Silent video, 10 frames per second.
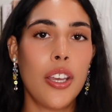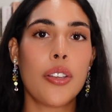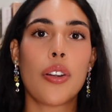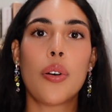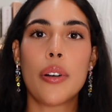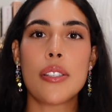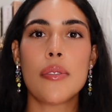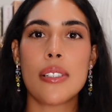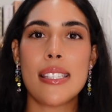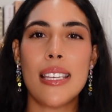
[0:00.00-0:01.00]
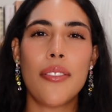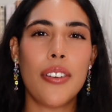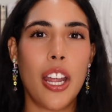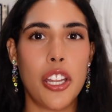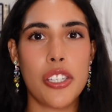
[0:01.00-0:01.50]
You're going to receive
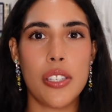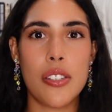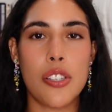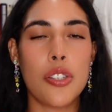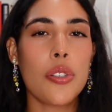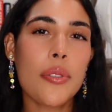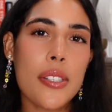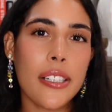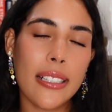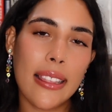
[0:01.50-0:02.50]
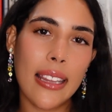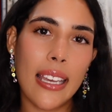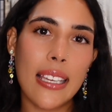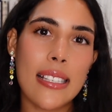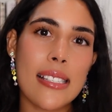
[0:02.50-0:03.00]
nudges to do certain
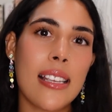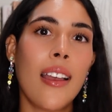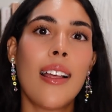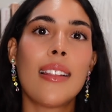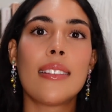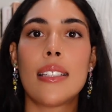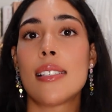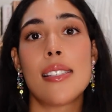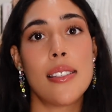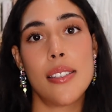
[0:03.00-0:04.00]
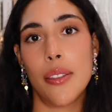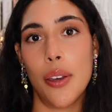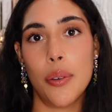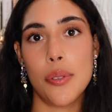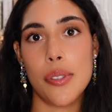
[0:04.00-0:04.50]
things. Listen to
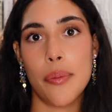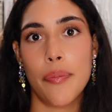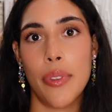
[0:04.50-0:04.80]
those.